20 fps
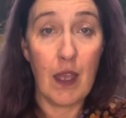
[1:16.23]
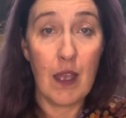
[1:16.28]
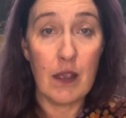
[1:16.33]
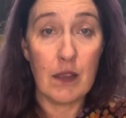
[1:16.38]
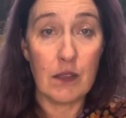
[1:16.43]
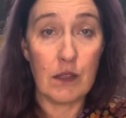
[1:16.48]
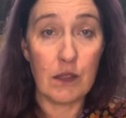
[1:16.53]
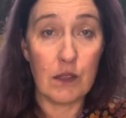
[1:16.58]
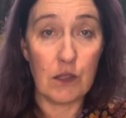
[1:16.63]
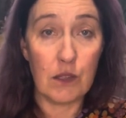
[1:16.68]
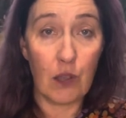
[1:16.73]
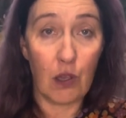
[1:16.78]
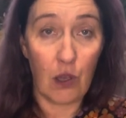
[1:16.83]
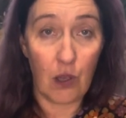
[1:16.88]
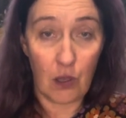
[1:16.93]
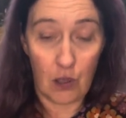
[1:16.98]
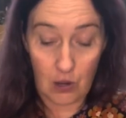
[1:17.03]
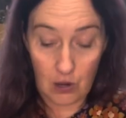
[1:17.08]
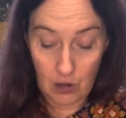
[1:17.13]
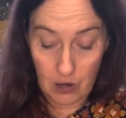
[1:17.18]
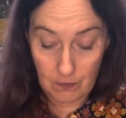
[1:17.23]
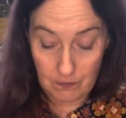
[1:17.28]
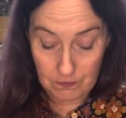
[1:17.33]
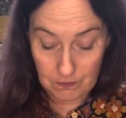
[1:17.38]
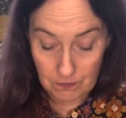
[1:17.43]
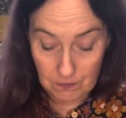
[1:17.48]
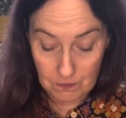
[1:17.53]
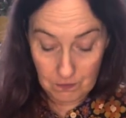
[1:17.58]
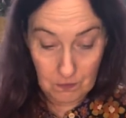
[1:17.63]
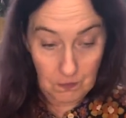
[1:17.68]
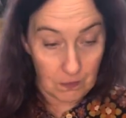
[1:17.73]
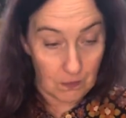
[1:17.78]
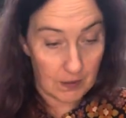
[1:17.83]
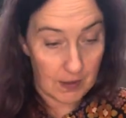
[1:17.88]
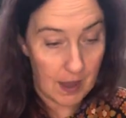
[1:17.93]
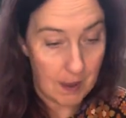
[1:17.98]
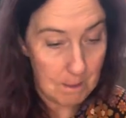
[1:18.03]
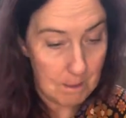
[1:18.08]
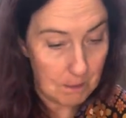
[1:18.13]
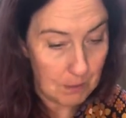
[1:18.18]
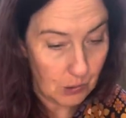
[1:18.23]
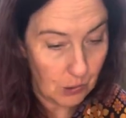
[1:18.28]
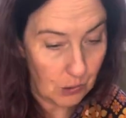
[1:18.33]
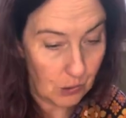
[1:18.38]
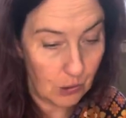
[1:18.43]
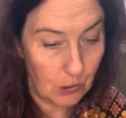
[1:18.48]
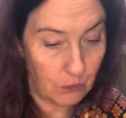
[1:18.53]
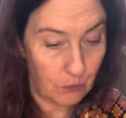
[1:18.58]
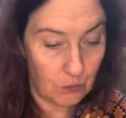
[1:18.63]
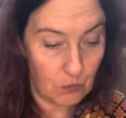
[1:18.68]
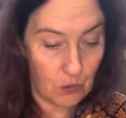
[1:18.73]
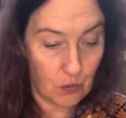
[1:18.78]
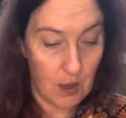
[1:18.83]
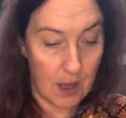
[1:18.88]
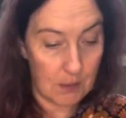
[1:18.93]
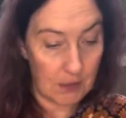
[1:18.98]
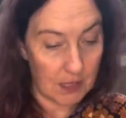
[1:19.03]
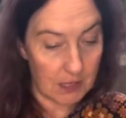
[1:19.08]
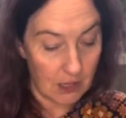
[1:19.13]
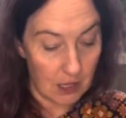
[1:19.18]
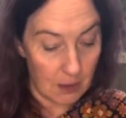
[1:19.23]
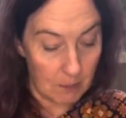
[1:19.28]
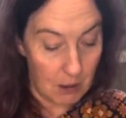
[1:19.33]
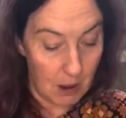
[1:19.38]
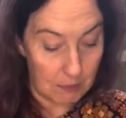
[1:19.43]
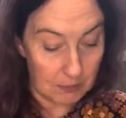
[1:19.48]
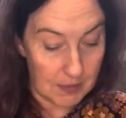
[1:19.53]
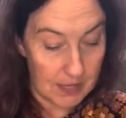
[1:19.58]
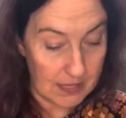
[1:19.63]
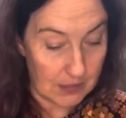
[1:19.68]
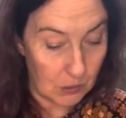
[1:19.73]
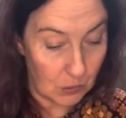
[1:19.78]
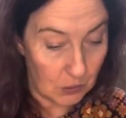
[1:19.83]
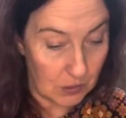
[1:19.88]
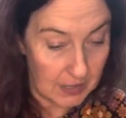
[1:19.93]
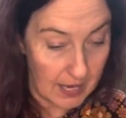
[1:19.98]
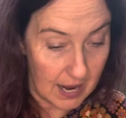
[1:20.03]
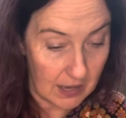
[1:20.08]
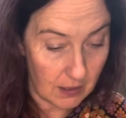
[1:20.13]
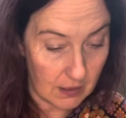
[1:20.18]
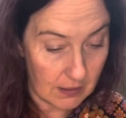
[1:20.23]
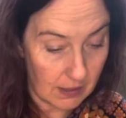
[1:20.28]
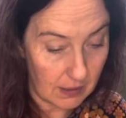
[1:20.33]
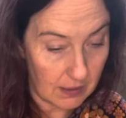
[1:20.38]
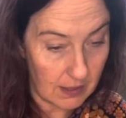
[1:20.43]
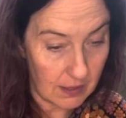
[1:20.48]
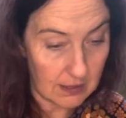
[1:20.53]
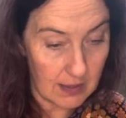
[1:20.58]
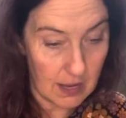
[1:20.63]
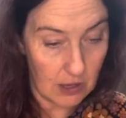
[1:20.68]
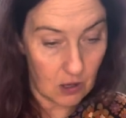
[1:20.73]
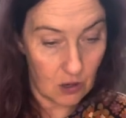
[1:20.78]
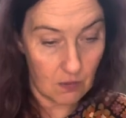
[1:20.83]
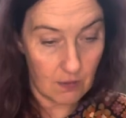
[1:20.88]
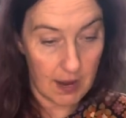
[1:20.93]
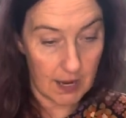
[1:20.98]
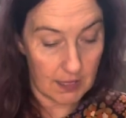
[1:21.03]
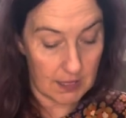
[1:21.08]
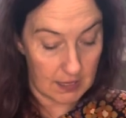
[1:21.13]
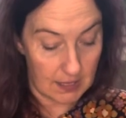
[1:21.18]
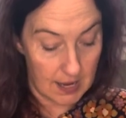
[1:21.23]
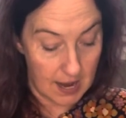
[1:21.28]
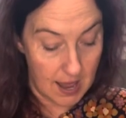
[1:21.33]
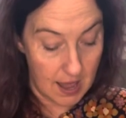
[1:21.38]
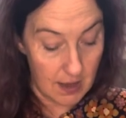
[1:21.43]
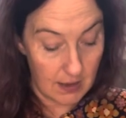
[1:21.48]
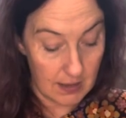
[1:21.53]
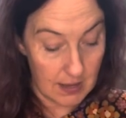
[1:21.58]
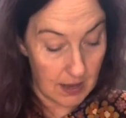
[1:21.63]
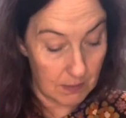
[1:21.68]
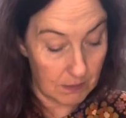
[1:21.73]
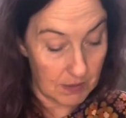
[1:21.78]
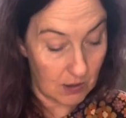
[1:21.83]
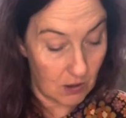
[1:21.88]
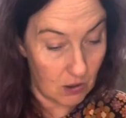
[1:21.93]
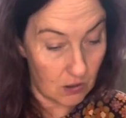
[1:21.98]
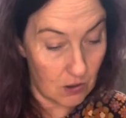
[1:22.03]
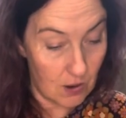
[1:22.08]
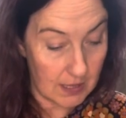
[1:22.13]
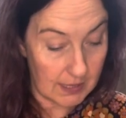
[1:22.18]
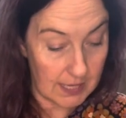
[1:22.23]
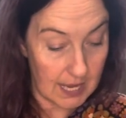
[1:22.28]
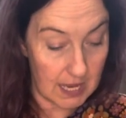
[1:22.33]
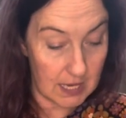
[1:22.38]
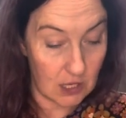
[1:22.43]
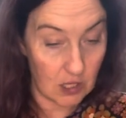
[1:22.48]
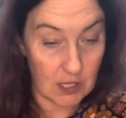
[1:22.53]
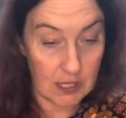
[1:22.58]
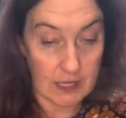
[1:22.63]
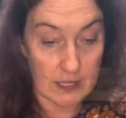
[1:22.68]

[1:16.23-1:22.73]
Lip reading: So, yep, beautiful. I'm just going to pop these all down because I think they're correct now. Yep, they've got nice energies